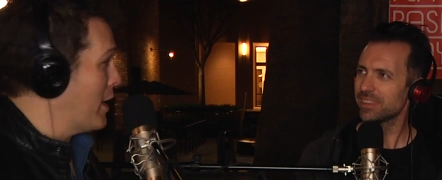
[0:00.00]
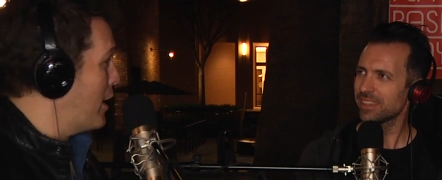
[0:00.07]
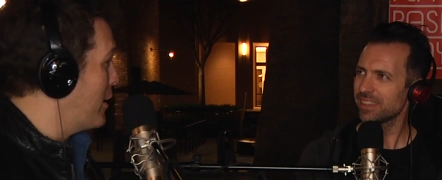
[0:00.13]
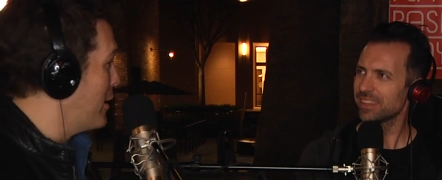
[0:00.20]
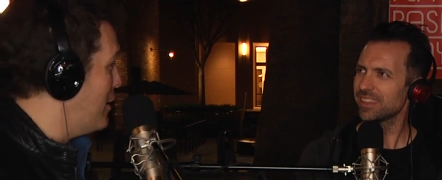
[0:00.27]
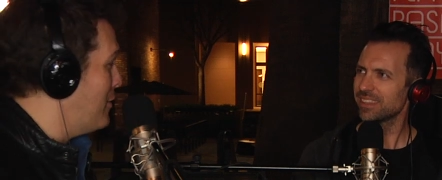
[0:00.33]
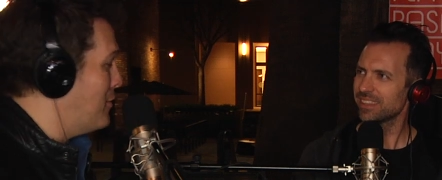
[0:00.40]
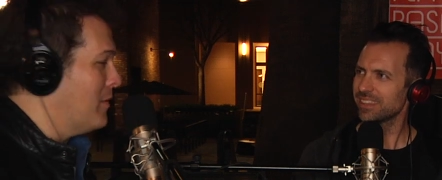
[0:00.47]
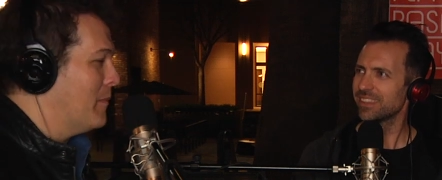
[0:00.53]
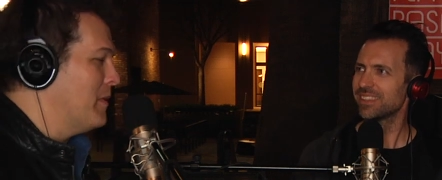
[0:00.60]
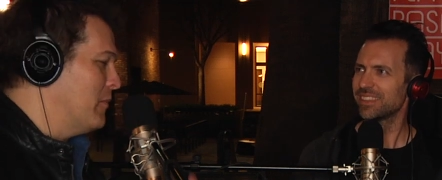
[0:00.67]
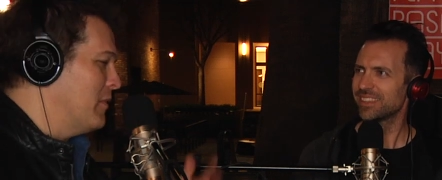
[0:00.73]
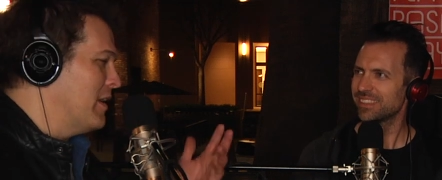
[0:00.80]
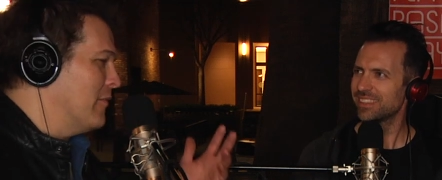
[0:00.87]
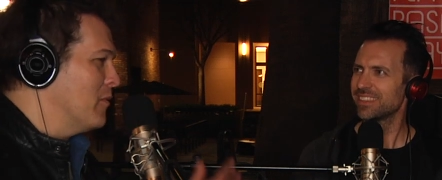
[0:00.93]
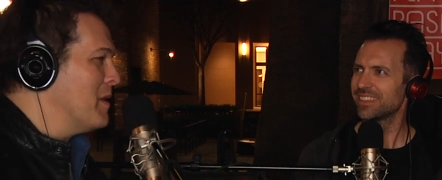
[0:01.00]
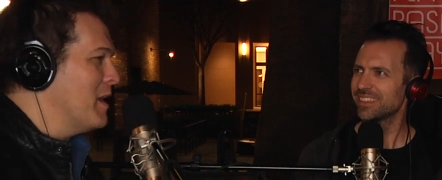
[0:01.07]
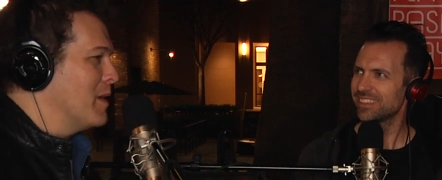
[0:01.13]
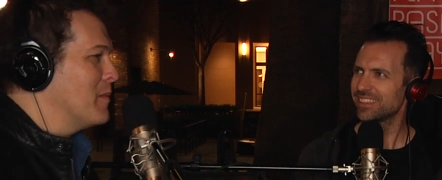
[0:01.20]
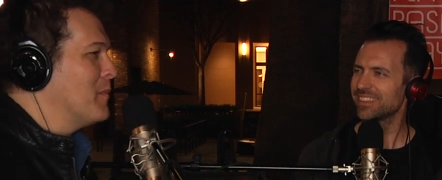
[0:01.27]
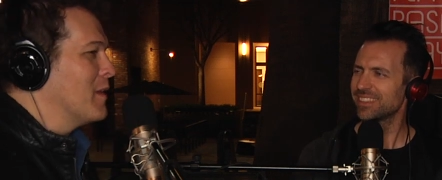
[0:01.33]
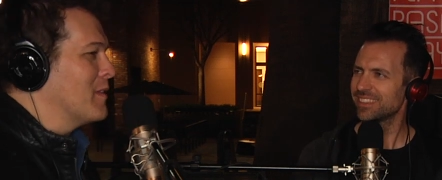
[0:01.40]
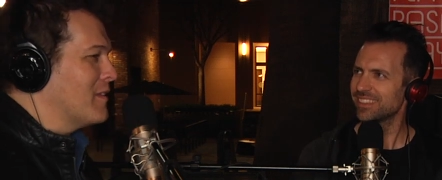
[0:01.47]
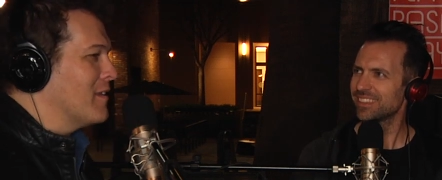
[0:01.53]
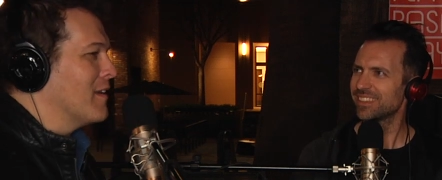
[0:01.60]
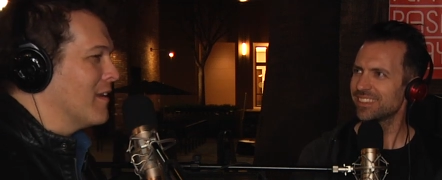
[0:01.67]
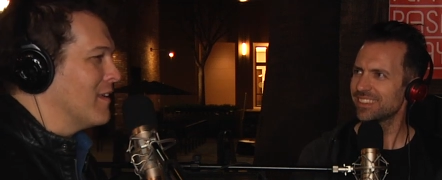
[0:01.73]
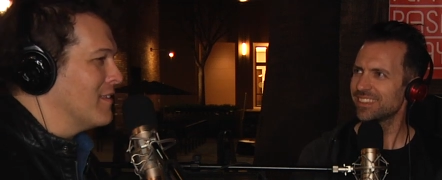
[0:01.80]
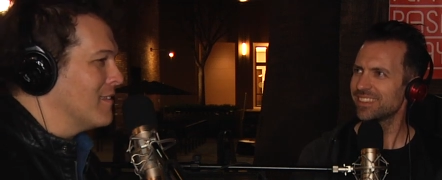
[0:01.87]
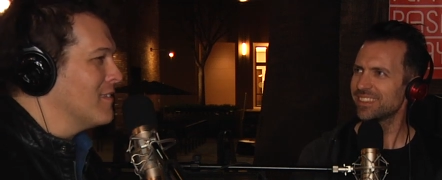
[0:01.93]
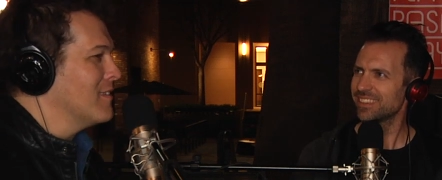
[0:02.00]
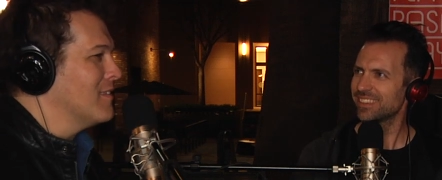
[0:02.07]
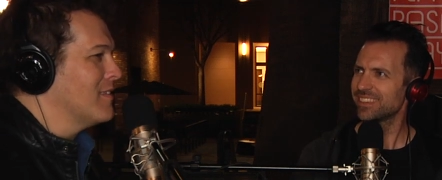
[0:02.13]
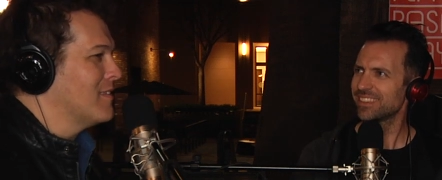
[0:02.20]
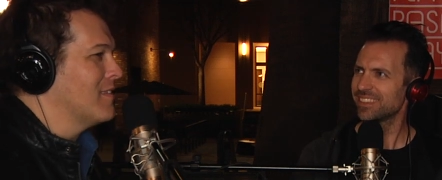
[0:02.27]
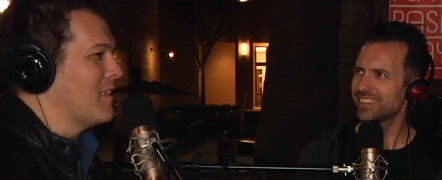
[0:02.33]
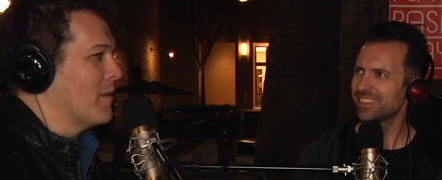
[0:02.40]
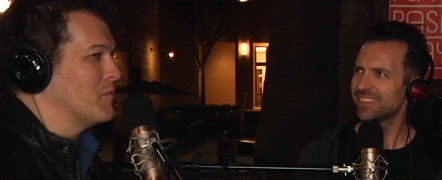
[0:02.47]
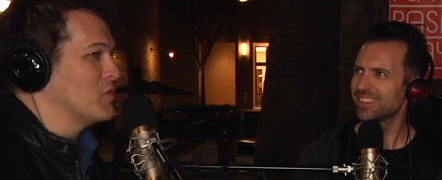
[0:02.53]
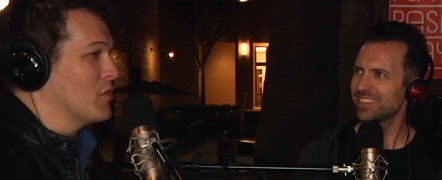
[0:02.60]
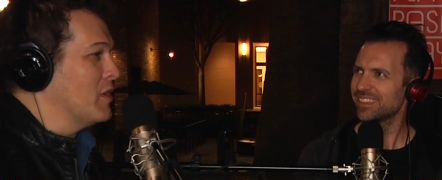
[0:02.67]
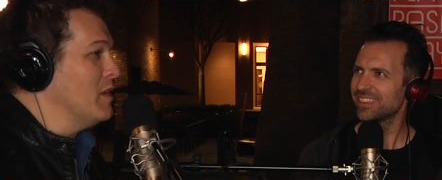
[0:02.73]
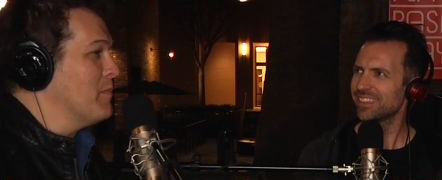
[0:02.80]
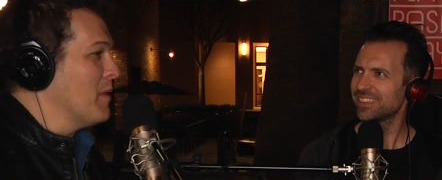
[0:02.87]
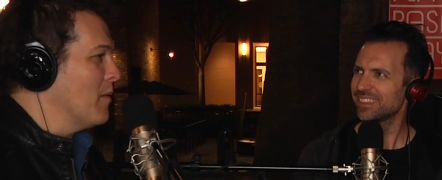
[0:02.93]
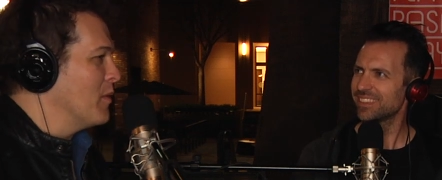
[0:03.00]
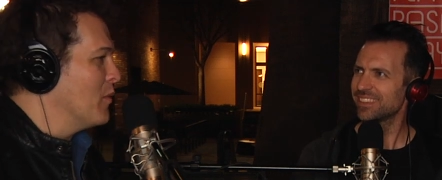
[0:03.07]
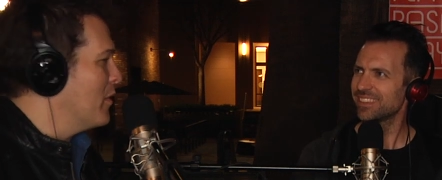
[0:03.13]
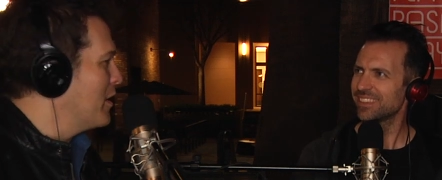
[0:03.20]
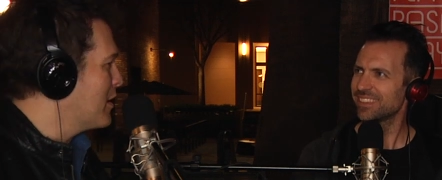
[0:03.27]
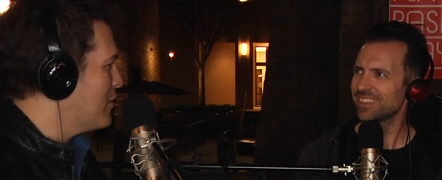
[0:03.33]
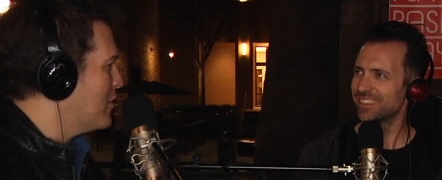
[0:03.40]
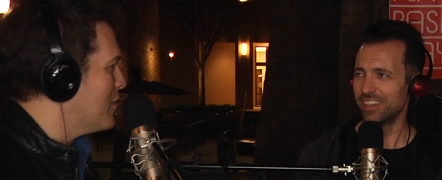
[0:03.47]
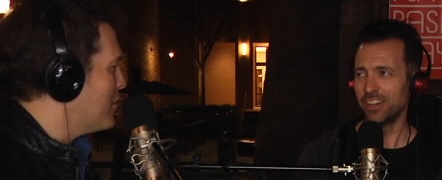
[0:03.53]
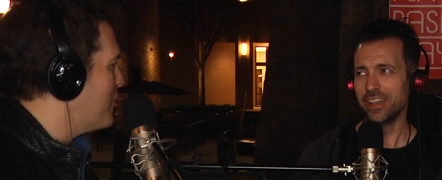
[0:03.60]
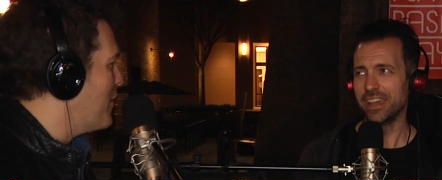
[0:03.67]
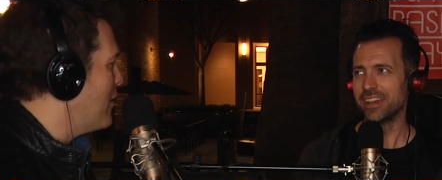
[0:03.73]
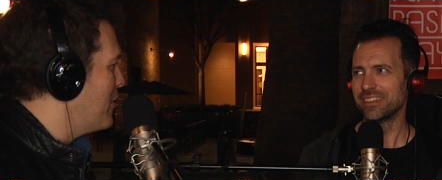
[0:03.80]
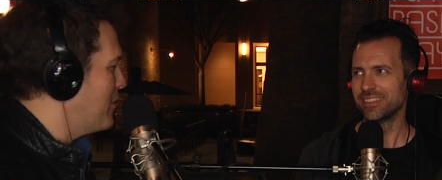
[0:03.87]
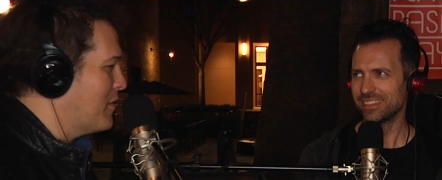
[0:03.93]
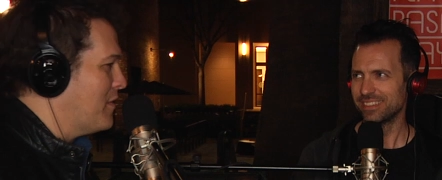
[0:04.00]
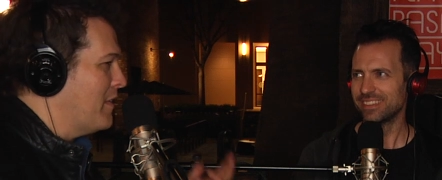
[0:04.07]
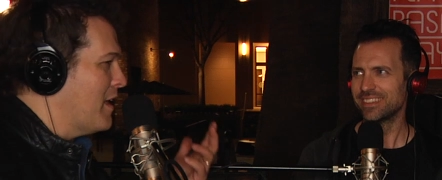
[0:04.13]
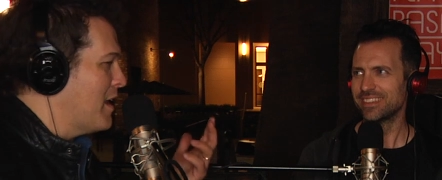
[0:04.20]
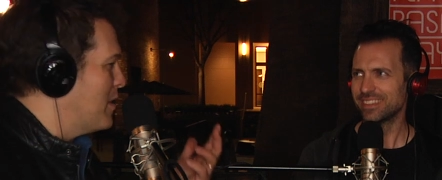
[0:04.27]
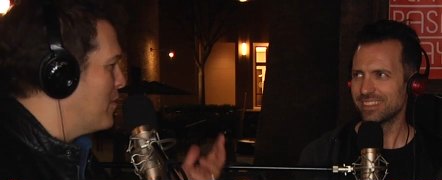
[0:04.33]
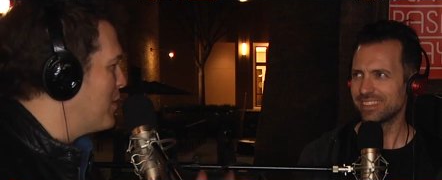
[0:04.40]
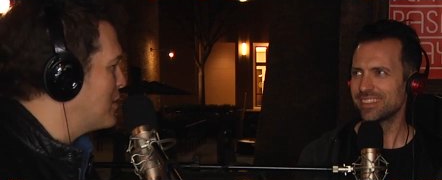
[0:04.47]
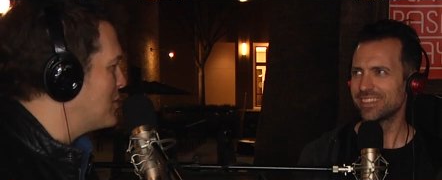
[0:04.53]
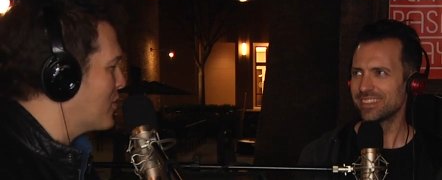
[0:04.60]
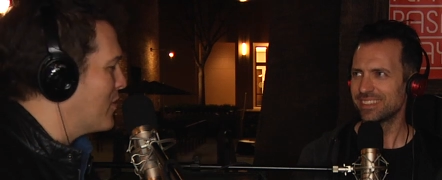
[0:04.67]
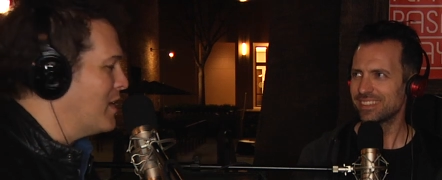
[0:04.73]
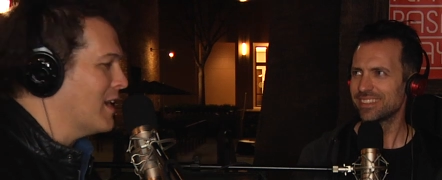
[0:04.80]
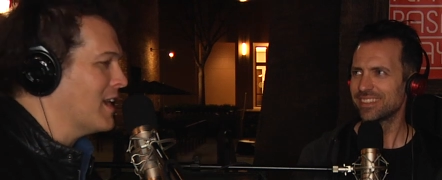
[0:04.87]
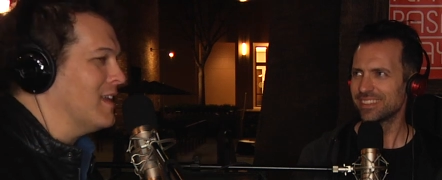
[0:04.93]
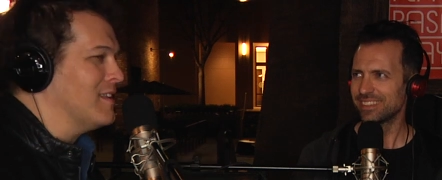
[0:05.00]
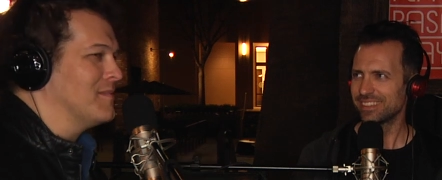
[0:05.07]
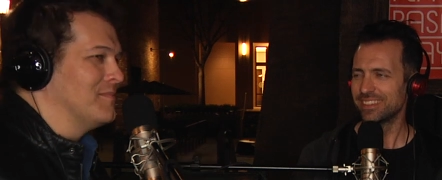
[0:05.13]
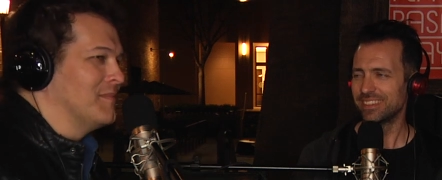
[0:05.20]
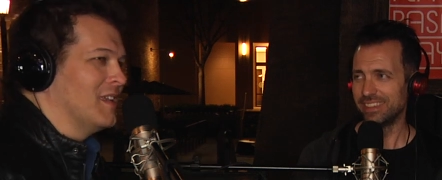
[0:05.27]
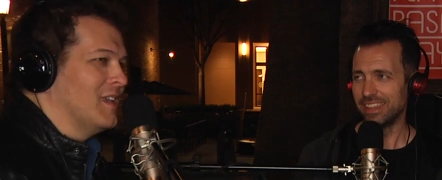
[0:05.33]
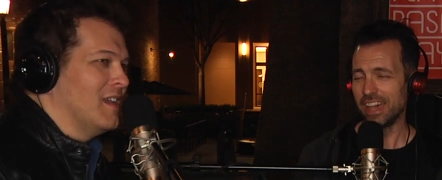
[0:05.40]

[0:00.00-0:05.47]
Speaker 1: we got to go. I mean, we never made it, but uh, I'm sure he probably went. because oh, yeah. see that on big screen again.